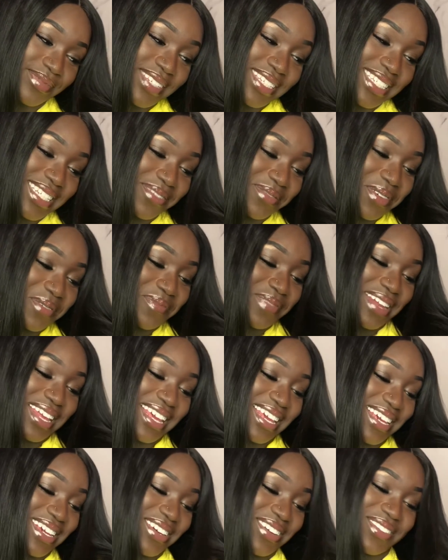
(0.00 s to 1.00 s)
See me
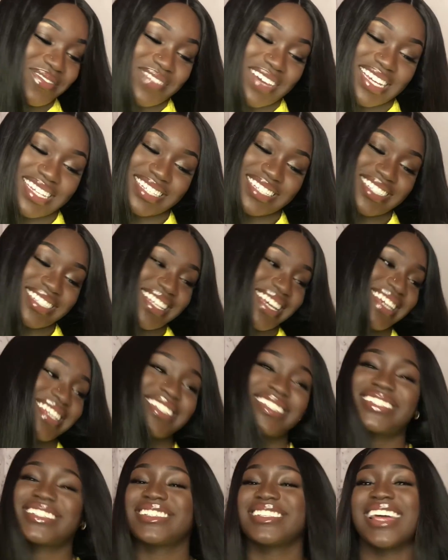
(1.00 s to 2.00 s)
playing with my
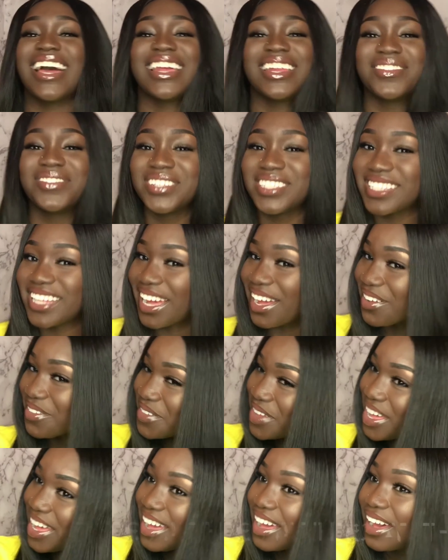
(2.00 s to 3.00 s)
stash? Now nah, let me
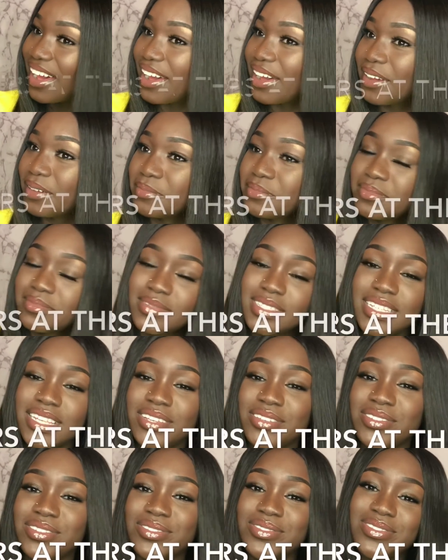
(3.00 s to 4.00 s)
stop. Um,
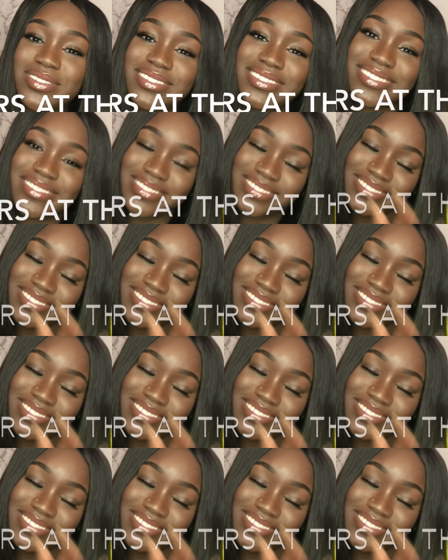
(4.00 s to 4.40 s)
see you soon.